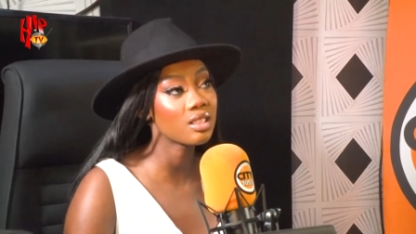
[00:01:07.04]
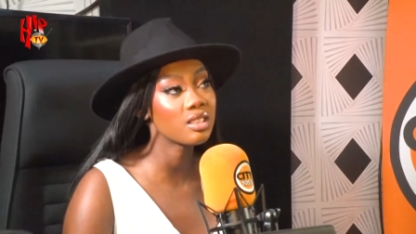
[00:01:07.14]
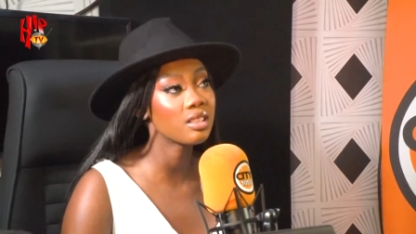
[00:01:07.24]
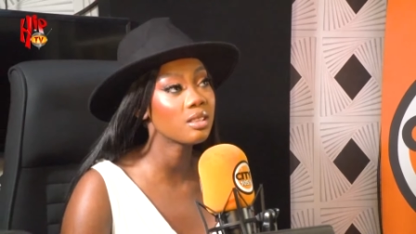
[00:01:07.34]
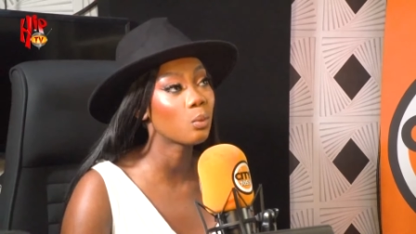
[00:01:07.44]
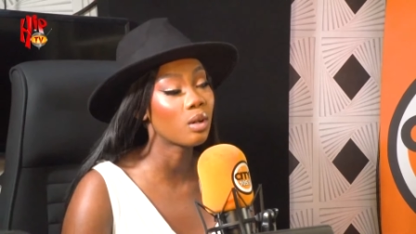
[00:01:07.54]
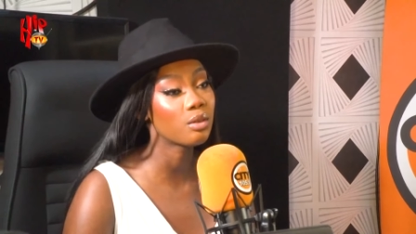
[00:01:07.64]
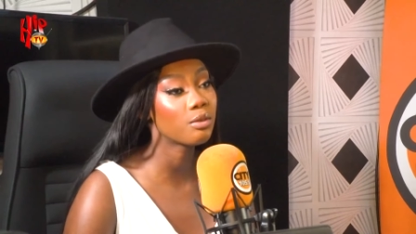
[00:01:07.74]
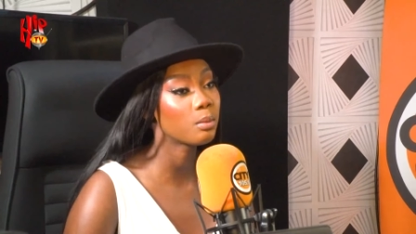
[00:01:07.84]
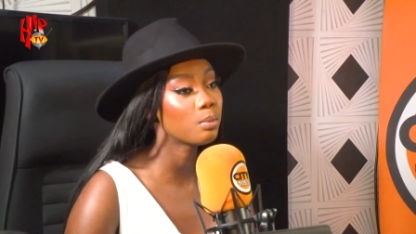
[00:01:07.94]
is actually
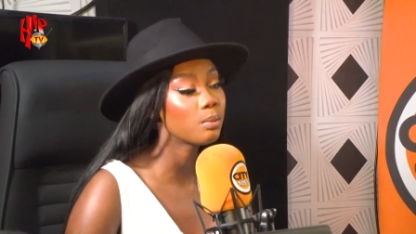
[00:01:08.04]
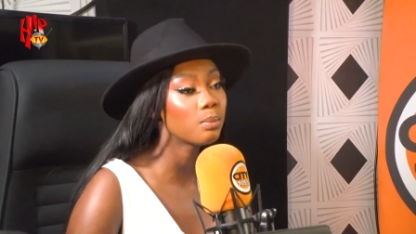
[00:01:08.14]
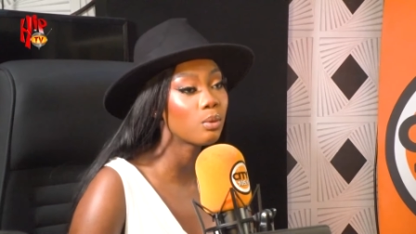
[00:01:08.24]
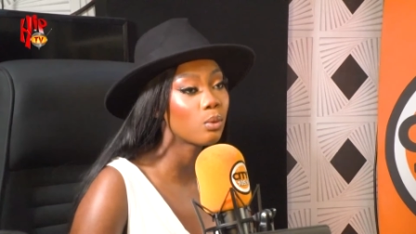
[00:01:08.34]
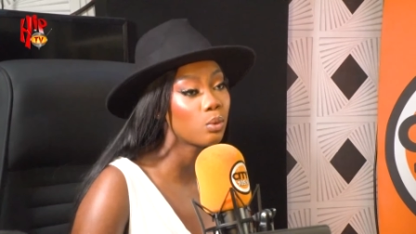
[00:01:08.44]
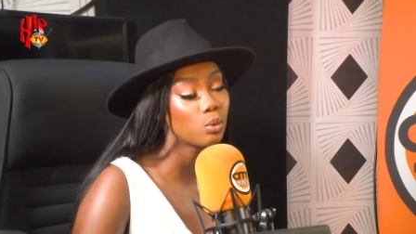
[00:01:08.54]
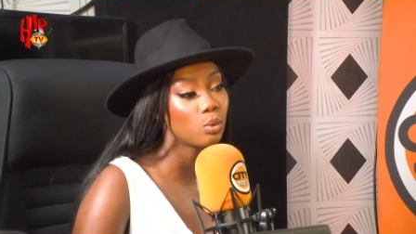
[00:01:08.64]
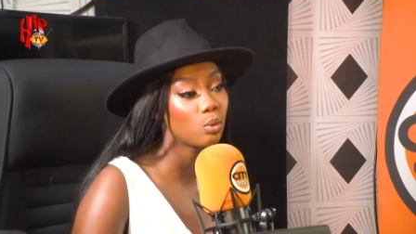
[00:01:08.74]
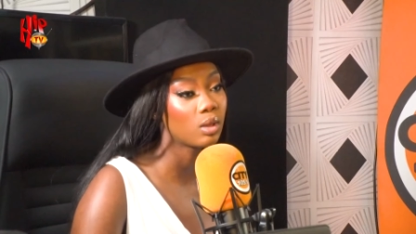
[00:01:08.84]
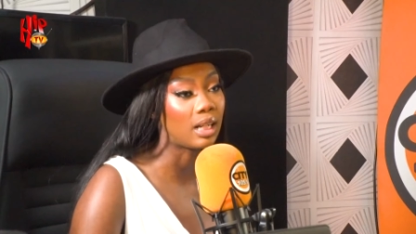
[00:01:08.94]
one of the people
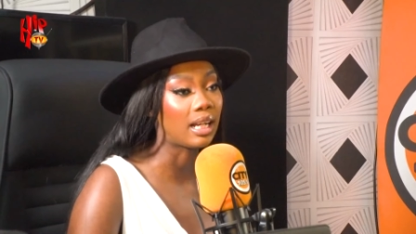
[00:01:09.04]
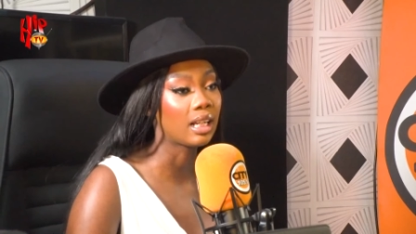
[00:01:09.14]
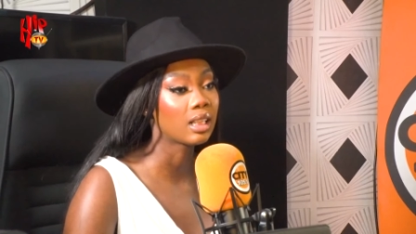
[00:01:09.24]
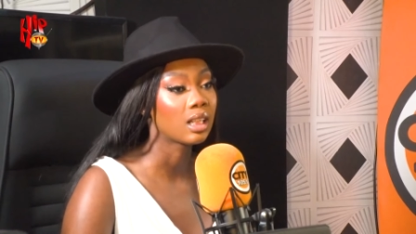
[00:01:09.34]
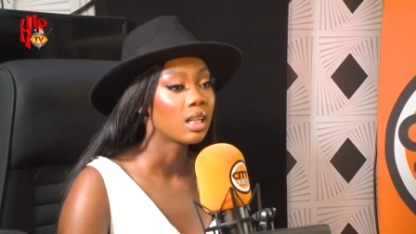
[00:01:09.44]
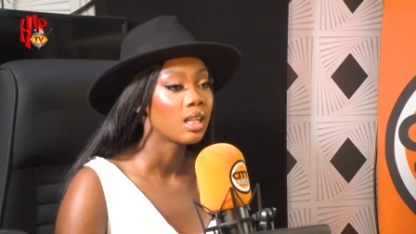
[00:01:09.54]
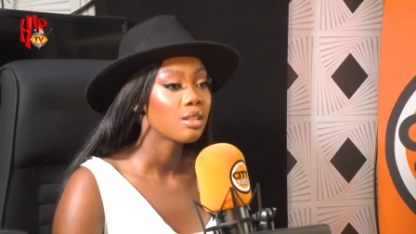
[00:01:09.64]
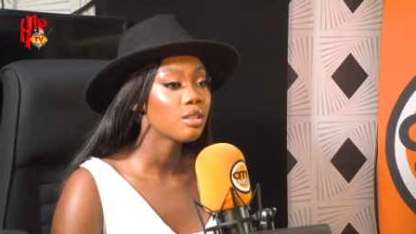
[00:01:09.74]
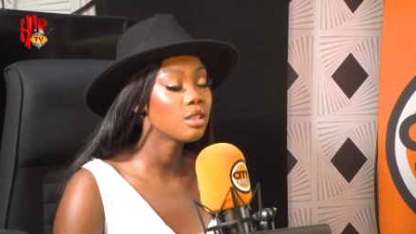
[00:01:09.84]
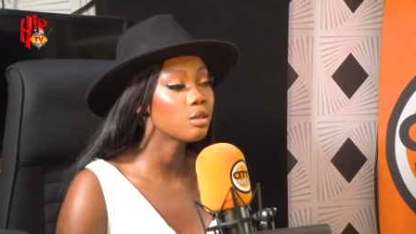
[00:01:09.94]
who like
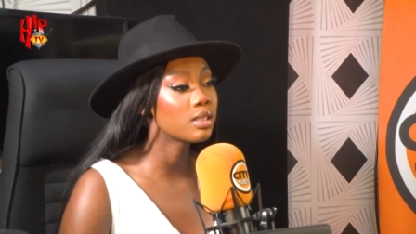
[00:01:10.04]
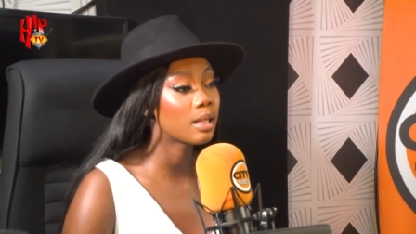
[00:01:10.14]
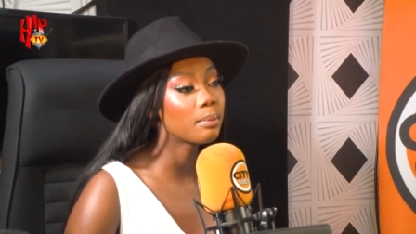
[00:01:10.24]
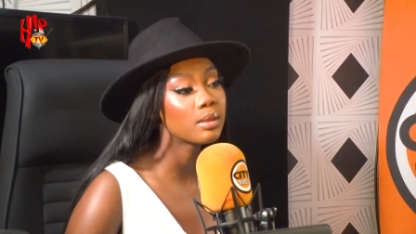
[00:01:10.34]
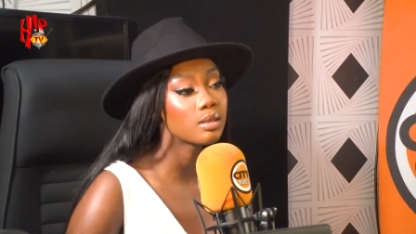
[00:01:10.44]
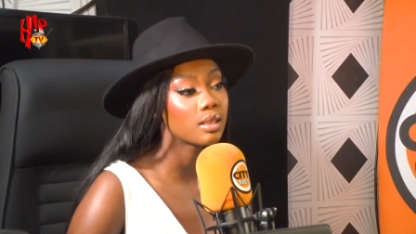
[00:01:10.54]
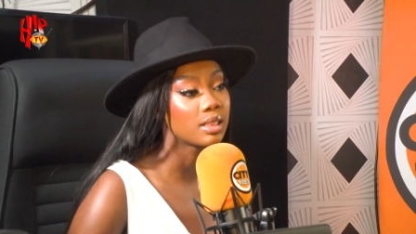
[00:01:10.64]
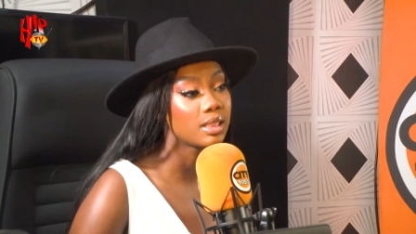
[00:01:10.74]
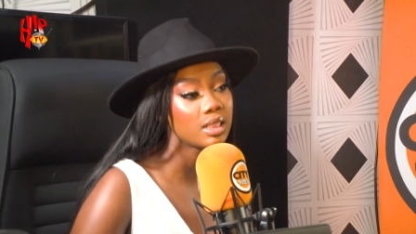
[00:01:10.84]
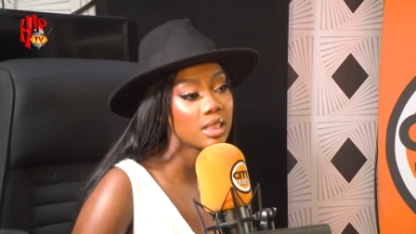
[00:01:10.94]
he needs to tap into
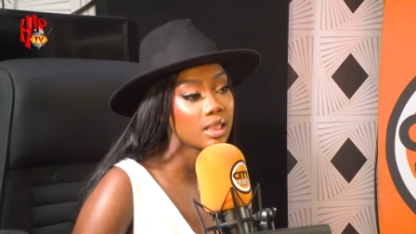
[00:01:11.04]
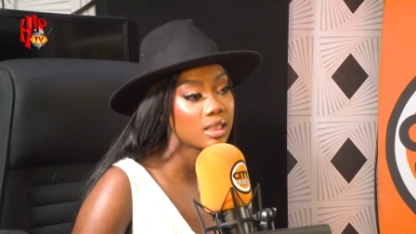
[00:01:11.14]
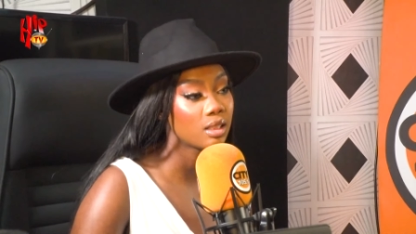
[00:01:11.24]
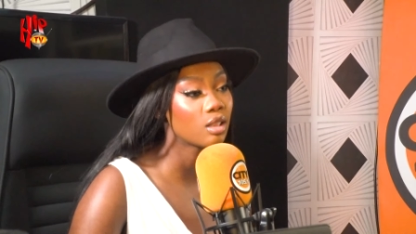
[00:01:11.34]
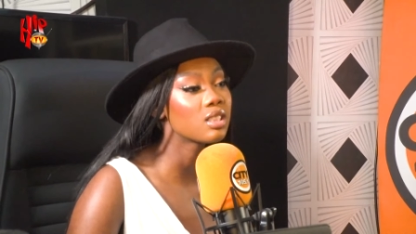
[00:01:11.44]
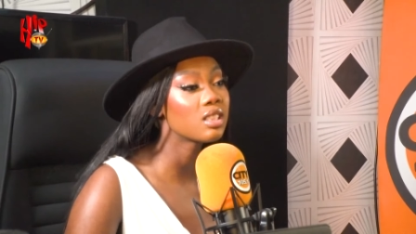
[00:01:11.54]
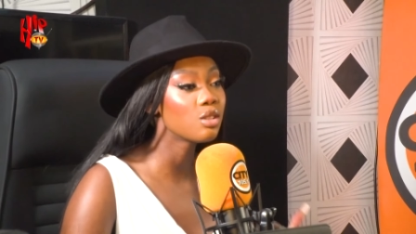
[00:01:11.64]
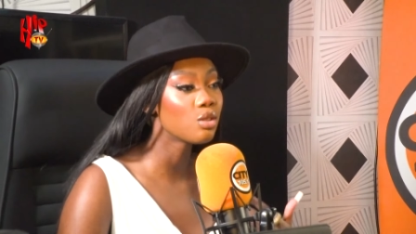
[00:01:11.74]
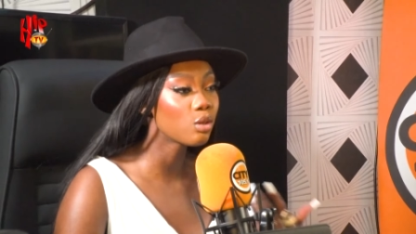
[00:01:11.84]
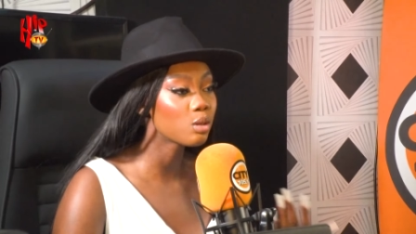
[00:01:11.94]
the DJing scene because
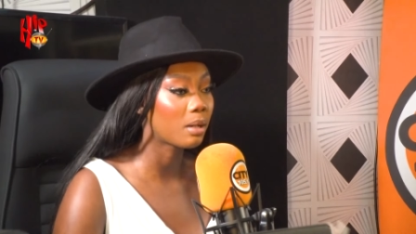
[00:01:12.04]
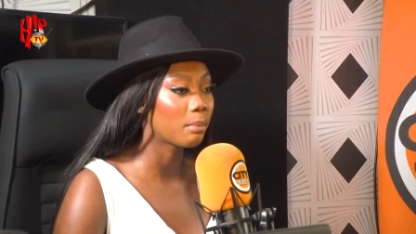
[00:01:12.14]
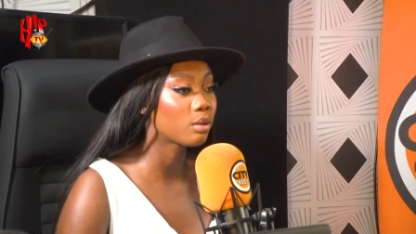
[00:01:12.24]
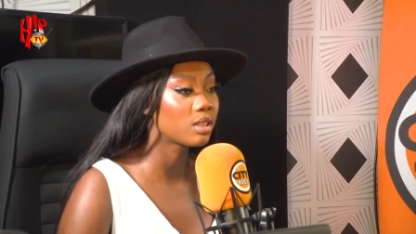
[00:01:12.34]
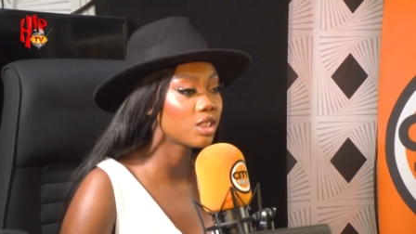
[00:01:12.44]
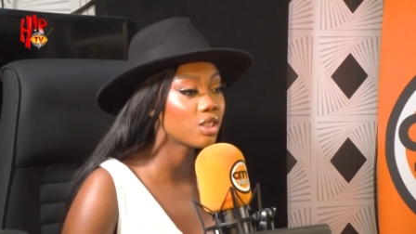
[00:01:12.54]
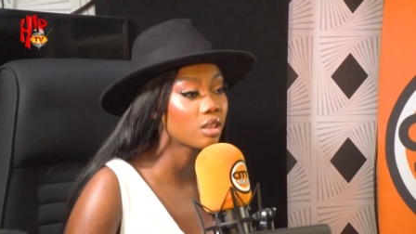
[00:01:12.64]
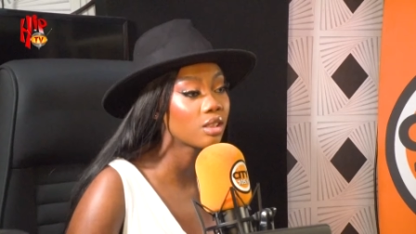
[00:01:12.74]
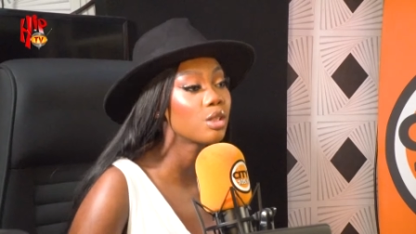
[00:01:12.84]
he knows my potential.